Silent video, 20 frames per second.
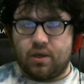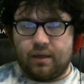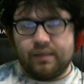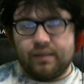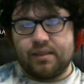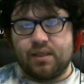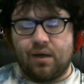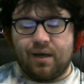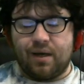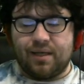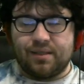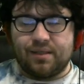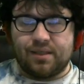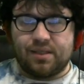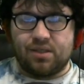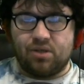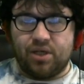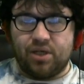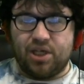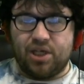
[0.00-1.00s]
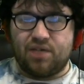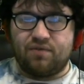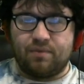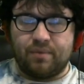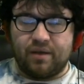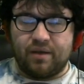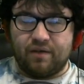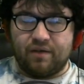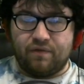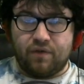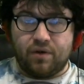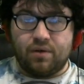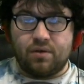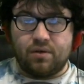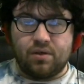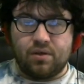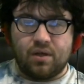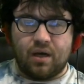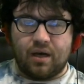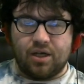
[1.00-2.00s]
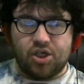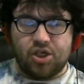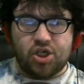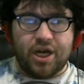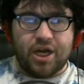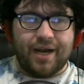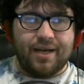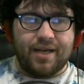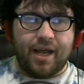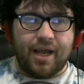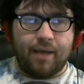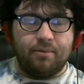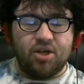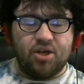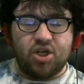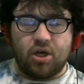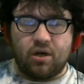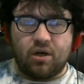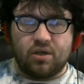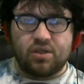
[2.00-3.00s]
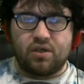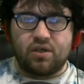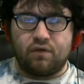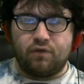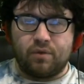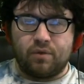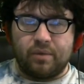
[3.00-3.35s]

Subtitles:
This allows us to leech from the Infernal Shade damage and also from